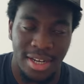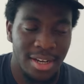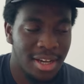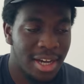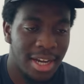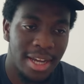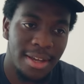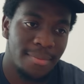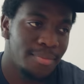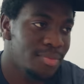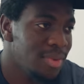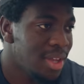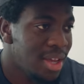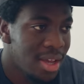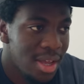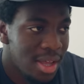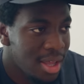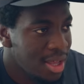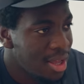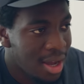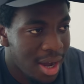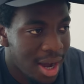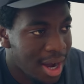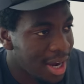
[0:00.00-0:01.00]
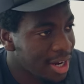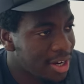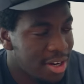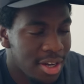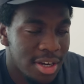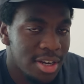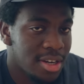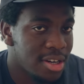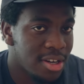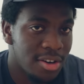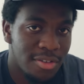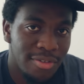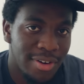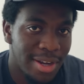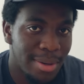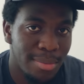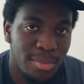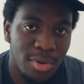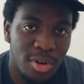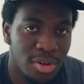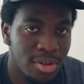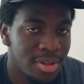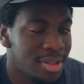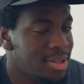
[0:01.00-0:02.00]
And I I couldn't agree
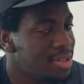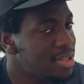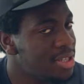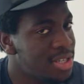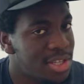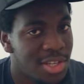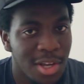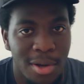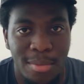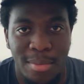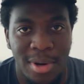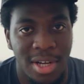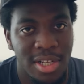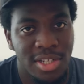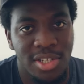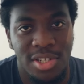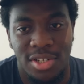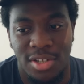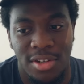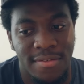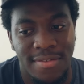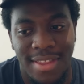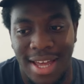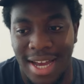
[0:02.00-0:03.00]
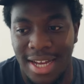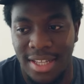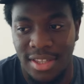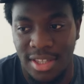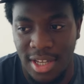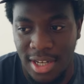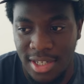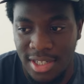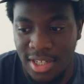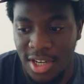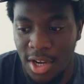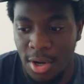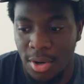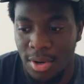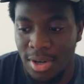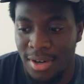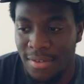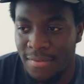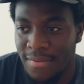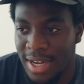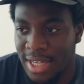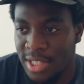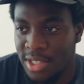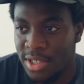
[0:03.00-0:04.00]
more. So much of that does go on
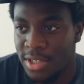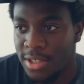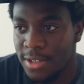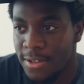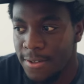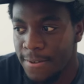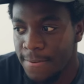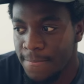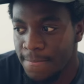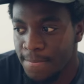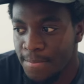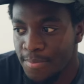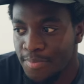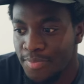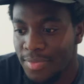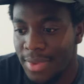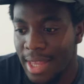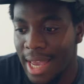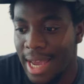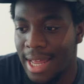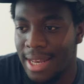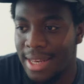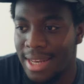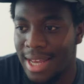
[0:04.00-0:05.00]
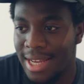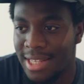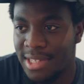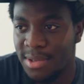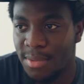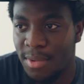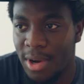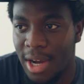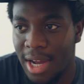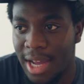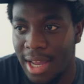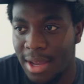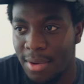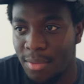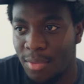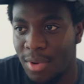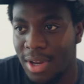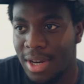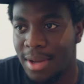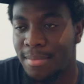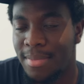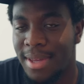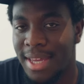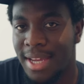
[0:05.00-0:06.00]
in fashion. And that's why
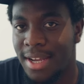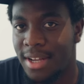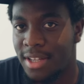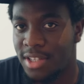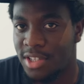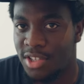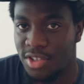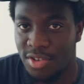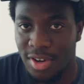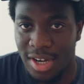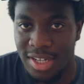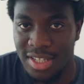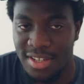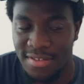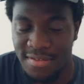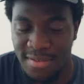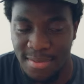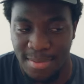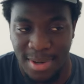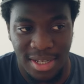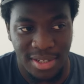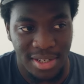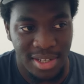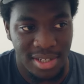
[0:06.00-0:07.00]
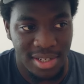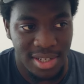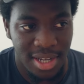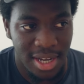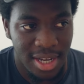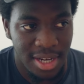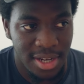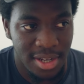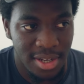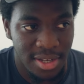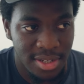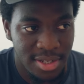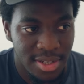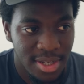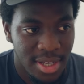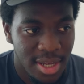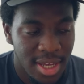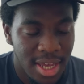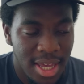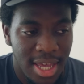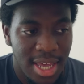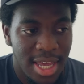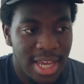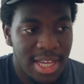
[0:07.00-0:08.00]
when I'm being constructive about designers,
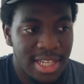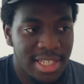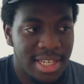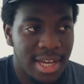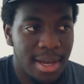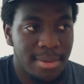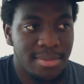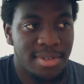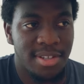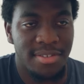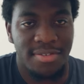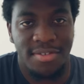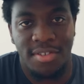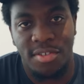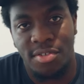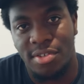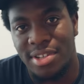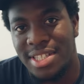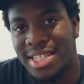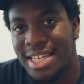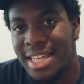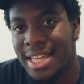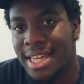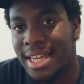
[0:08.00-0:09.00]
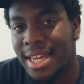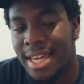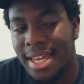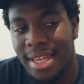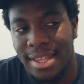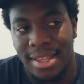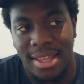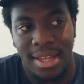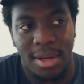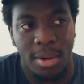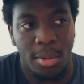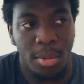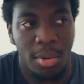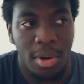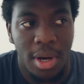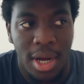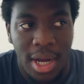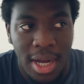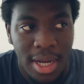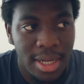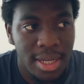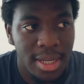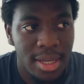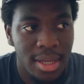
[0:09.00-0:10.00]
in terms of critiquing their
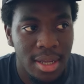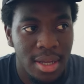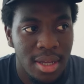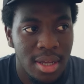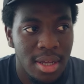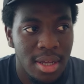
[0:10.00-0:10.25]
work,